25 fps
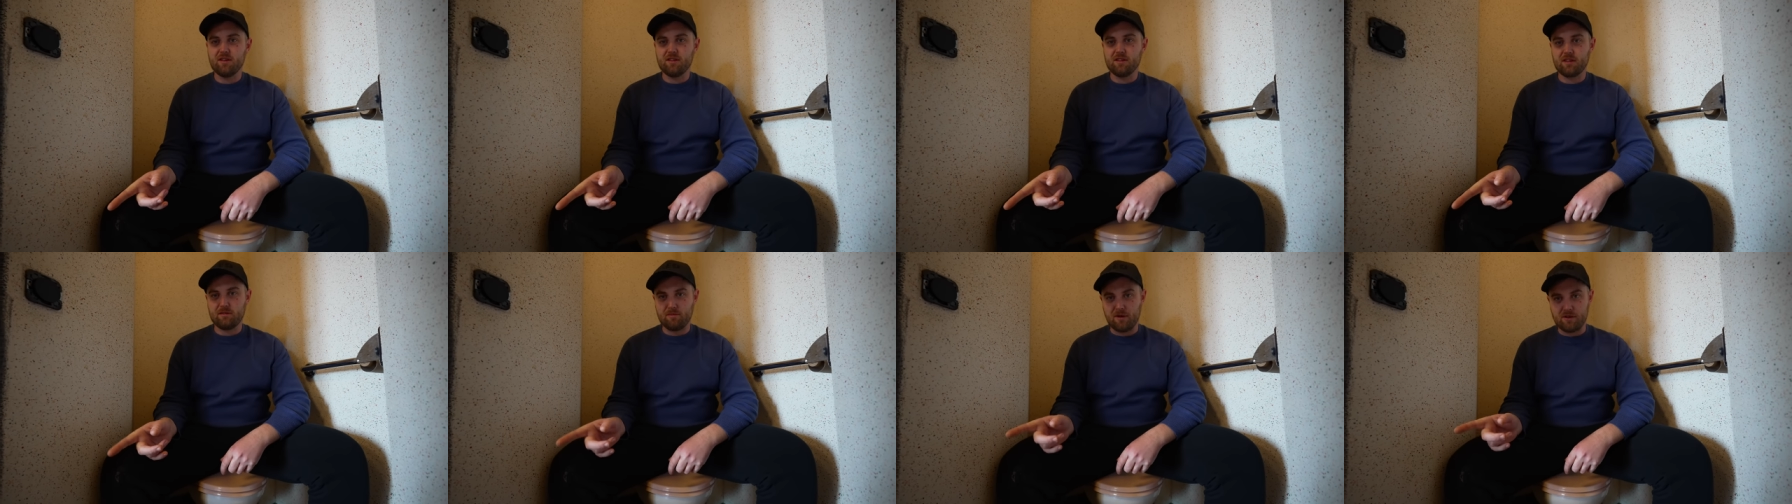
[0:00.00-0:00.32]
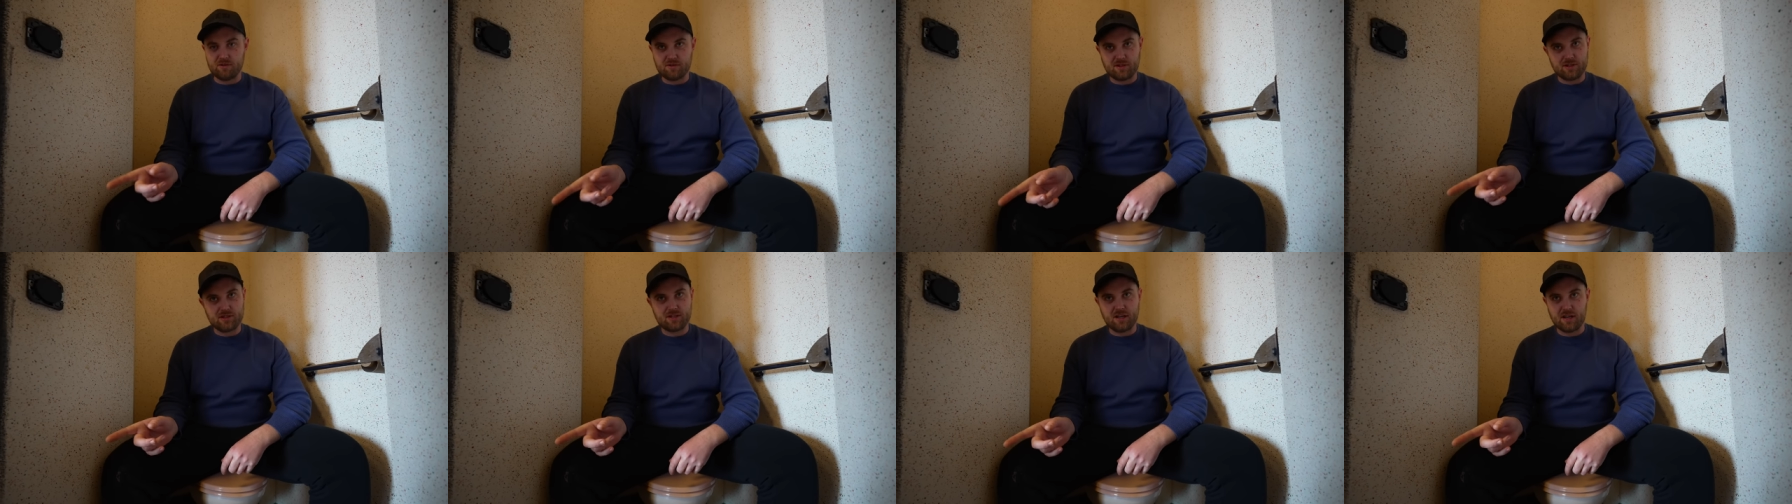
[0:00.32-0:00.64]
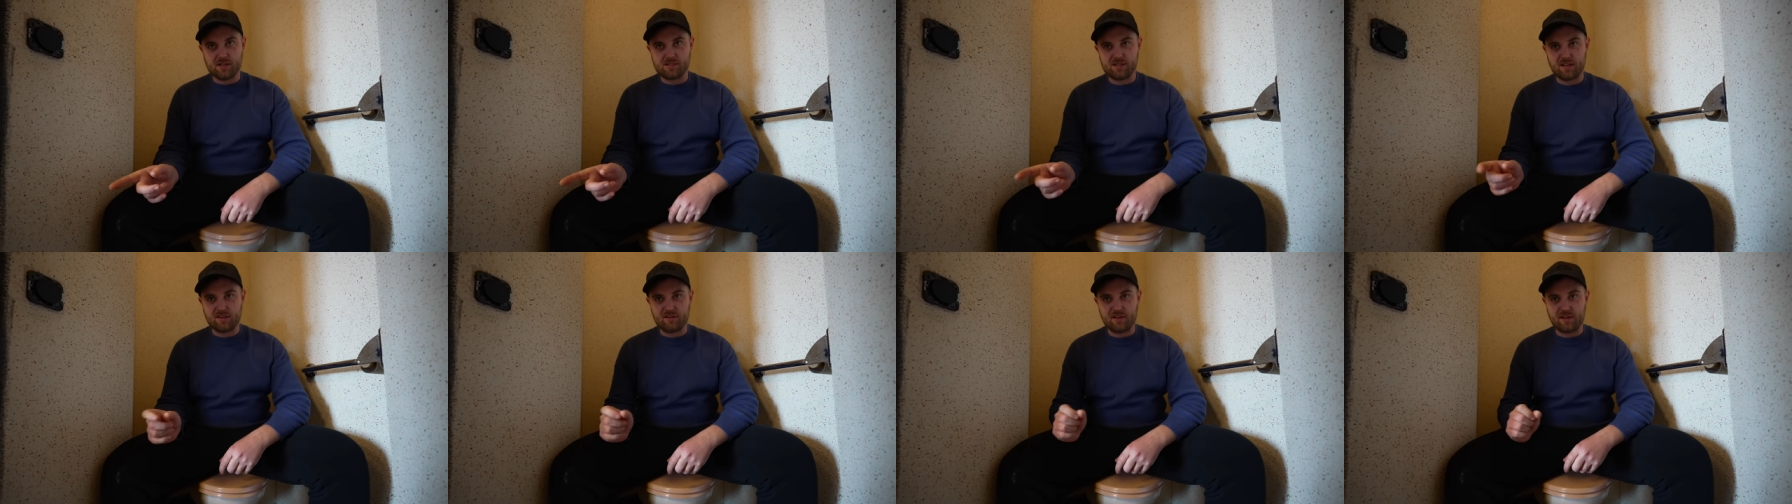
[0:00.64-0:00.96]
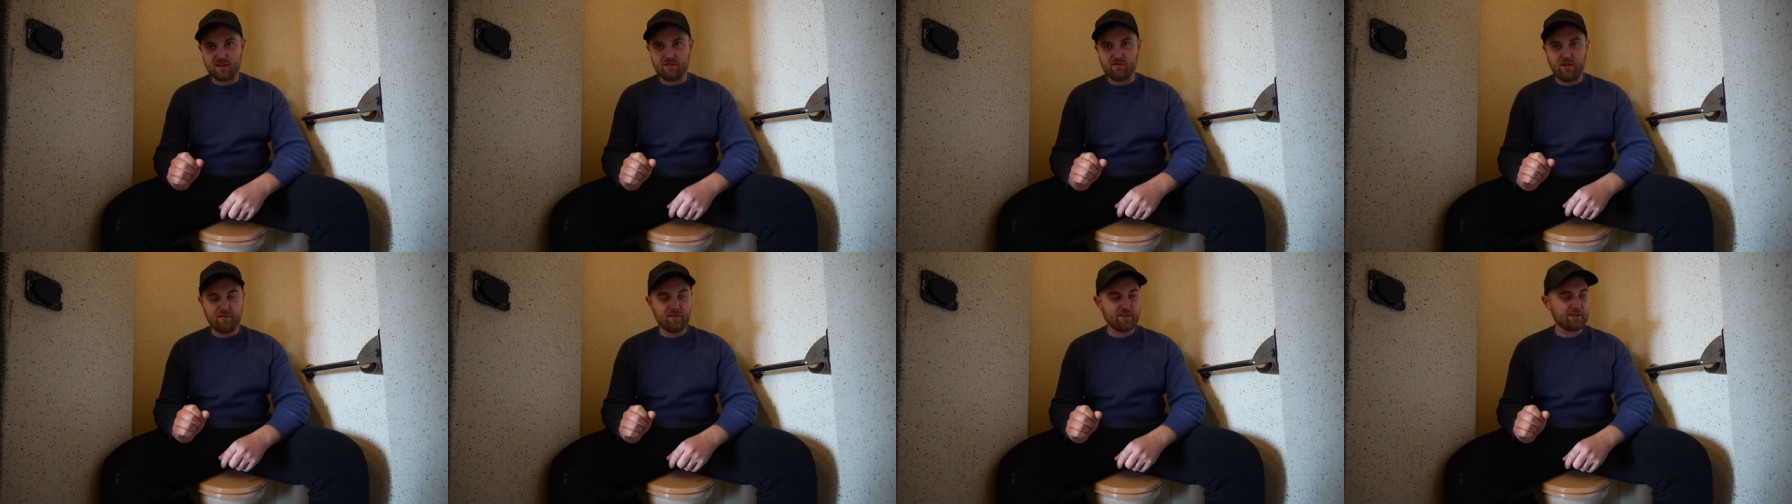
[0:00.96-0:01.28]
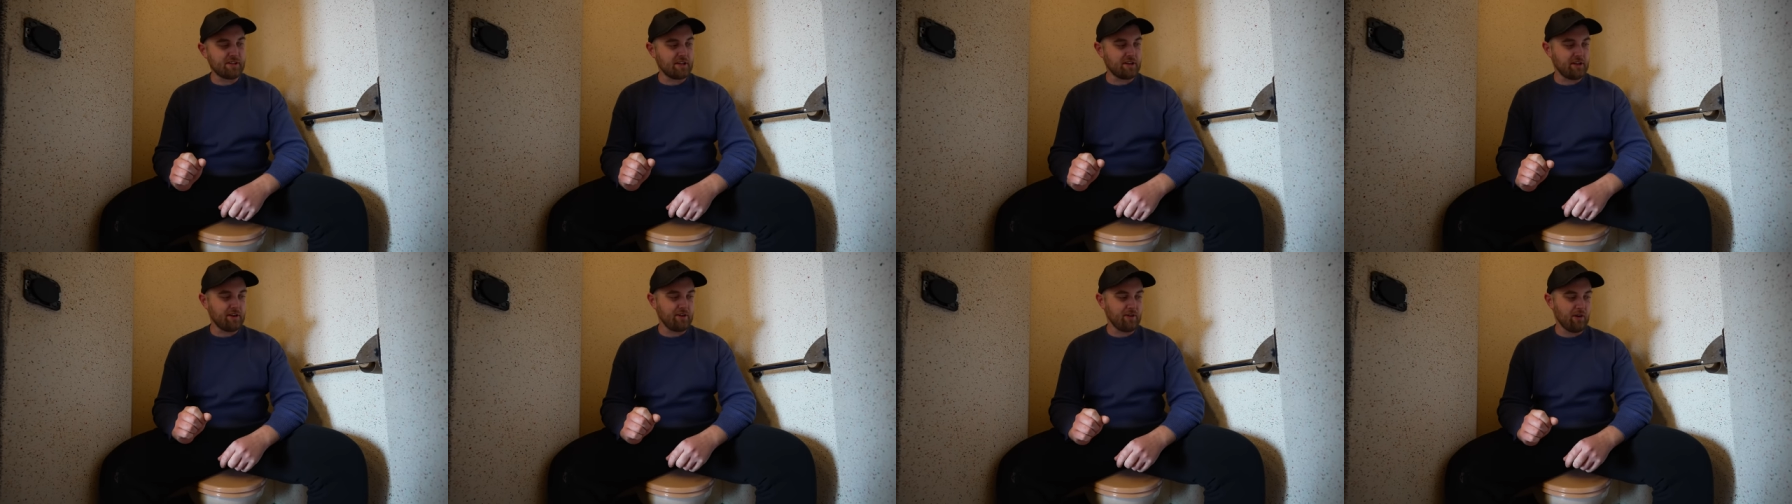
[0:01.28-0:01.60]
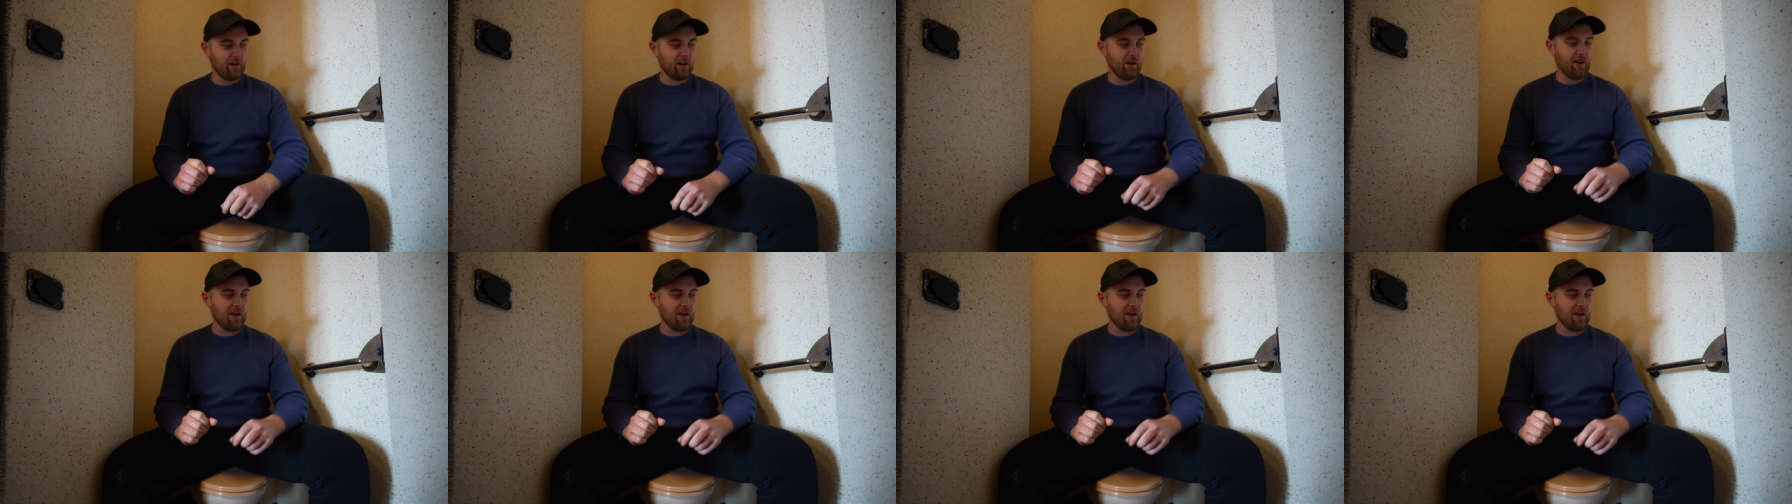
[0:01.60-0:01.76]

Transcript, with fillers: the most disgusting thing you've ever seen in your